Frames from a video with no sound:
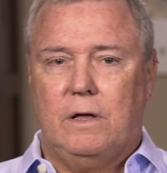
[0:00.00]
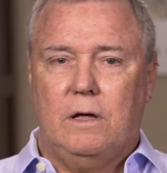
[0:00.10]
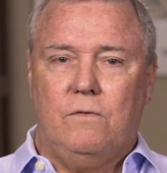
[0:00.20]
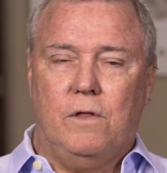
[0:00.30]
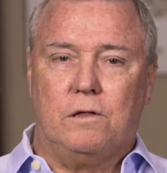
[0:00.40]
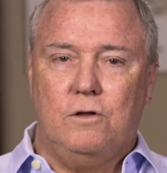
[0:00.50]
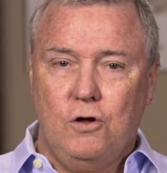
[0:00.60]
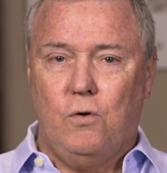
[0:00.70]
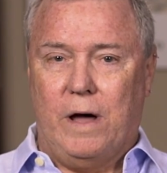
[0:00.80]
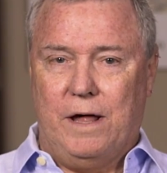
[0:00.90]
this
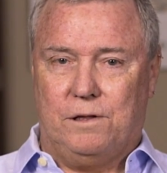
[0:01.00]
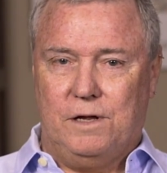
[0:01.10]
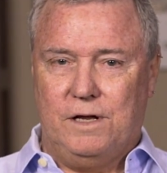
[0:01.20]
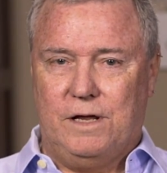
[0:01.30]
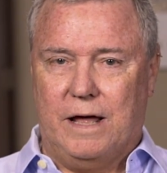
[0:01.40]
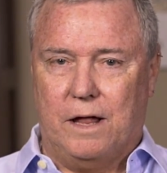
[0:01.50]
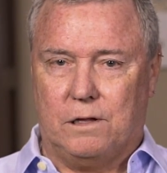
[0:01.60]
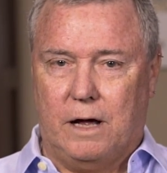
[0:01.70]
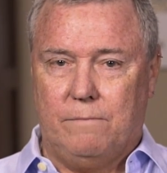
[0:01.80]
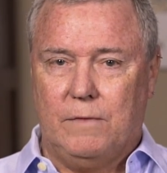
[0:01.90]
new ACT
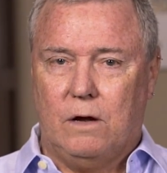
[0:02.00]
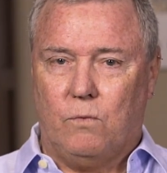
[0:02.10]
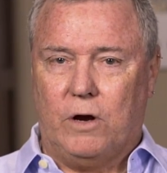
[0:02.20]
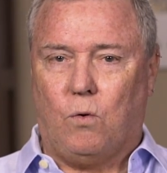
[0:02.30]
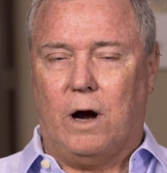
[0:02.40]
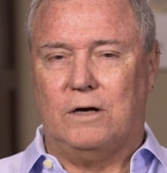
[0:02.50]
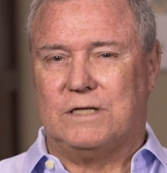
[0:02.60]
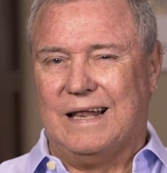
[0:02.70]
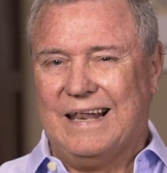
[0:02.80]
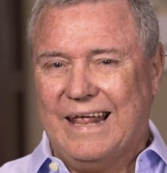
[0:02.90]
essay requires a
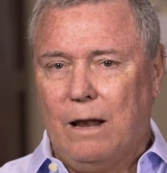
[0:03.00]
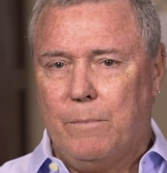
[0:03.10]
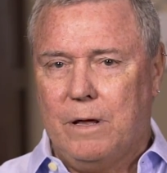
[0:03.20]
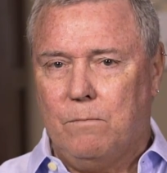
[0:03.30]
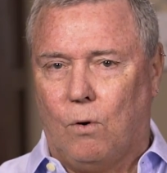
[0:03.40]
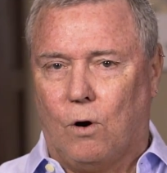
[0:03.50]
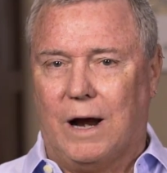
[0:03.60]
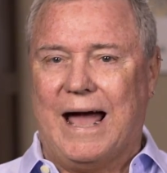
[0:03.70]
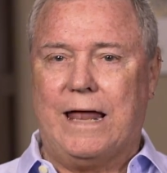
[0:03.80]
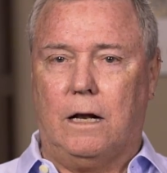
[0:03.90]
little bit more
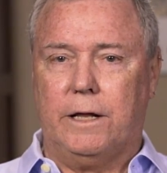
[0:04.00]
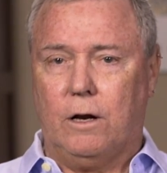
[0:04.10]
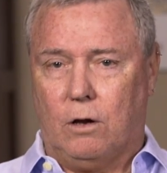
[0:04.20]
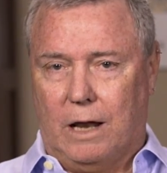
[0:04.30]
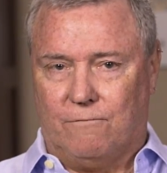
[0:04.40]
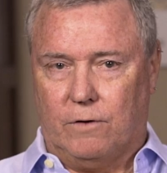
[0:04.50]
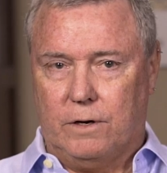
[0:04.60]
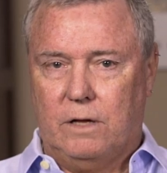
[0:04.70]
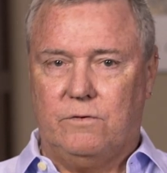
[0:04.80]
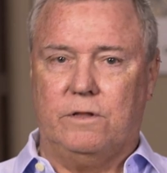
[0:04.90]
analytical effort
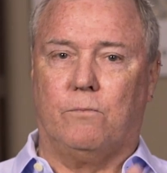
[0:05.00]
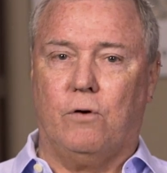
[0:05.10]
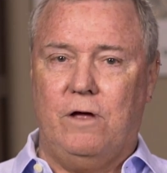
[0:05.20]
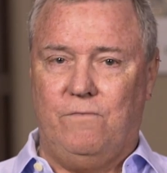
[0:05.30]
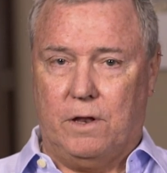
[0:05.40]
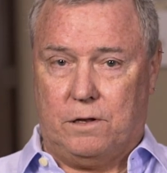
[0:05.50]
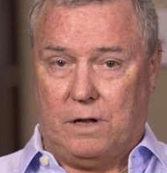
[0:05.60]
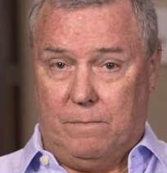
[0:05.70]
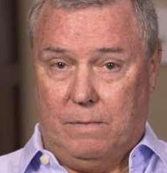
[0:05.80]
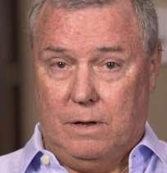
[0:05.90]
than the previous type,